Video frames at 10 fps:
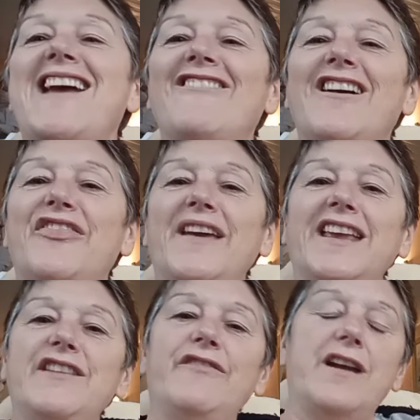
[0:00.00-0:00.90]
Sarah,
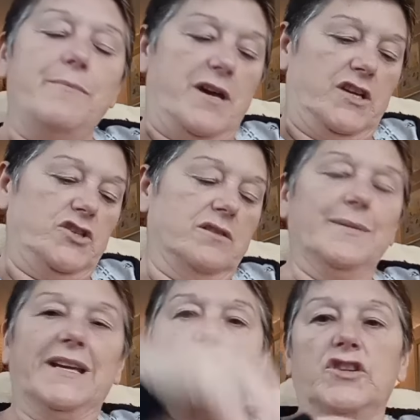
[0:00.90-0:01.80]
thank you very much. Oh
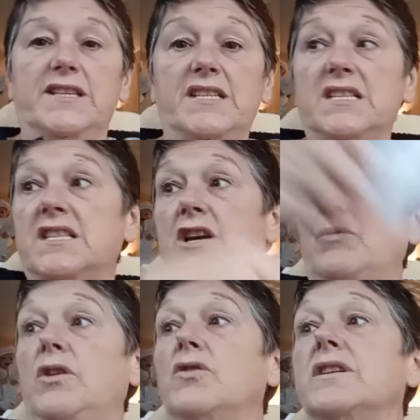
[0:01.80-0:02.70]
my God, this is so
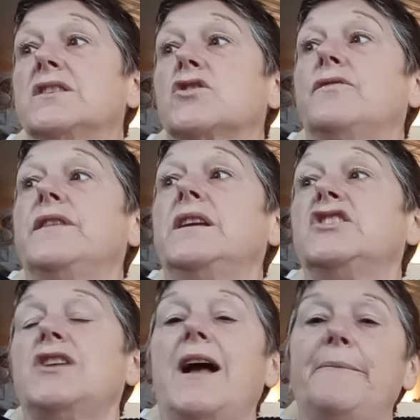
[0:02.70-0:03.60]
long, this coffee in a
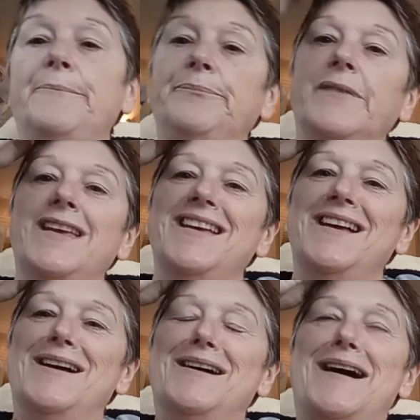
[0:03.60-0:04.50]
chat.
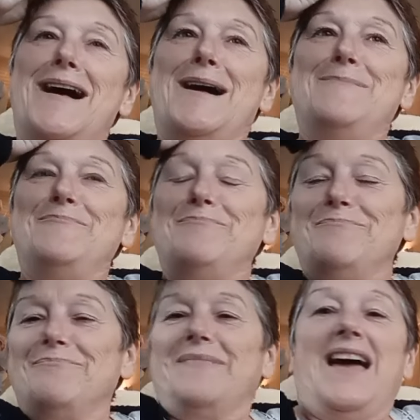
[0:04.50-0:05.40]
Um,
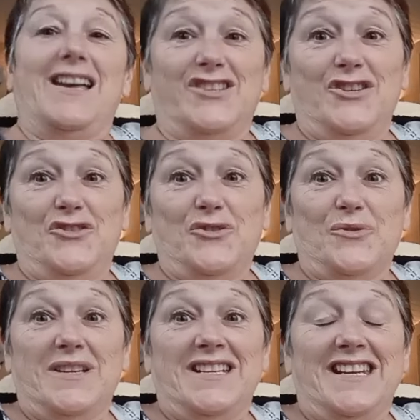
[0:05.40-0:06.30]
as
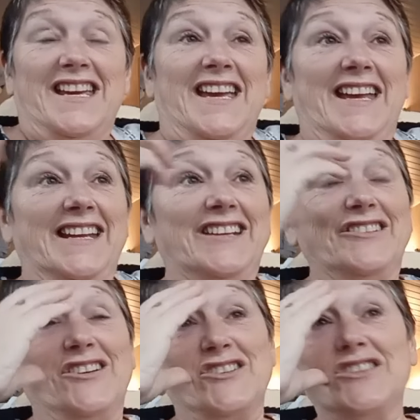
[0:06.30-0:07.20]
usual, isn't it? Hey,
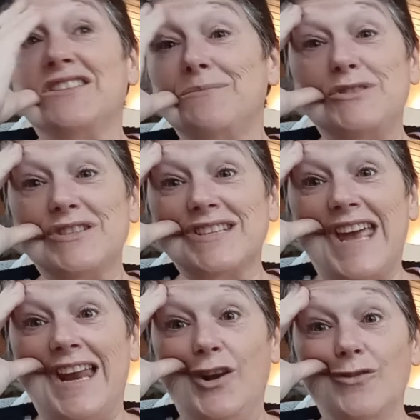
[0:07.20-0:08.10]
gosh, I'm just
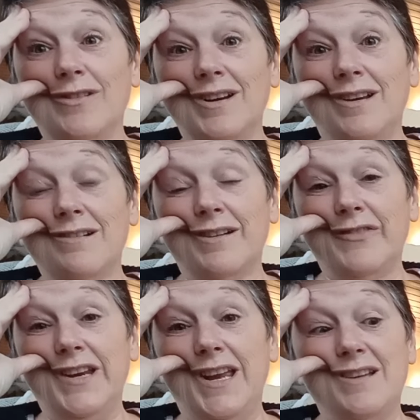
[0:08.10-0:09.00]
getting longer and longer
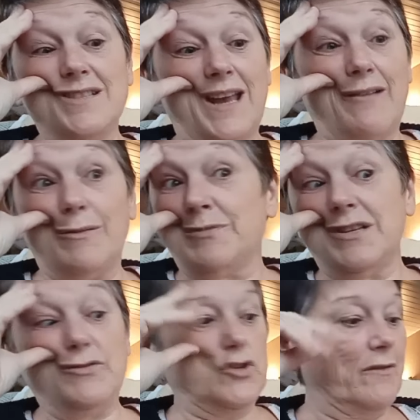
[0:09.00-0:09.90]
videos out. I'm
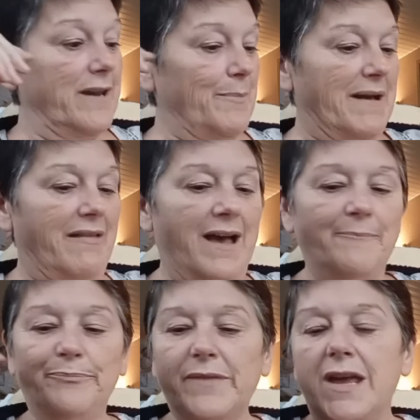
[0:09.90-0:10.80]
so sorry about that.